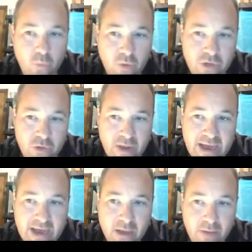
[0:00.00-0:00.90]
When you
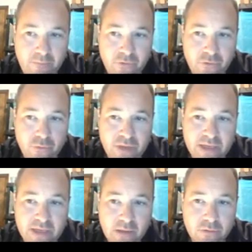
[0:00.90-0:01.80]
add up the three
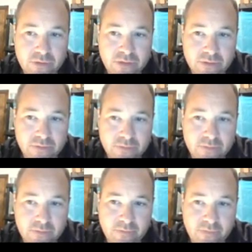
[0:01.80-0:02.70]
yellows,
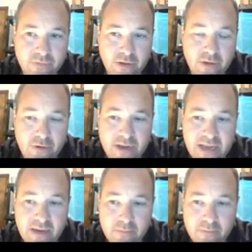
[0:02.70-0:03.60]
the
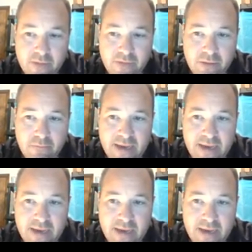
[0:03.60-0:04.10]
108, and then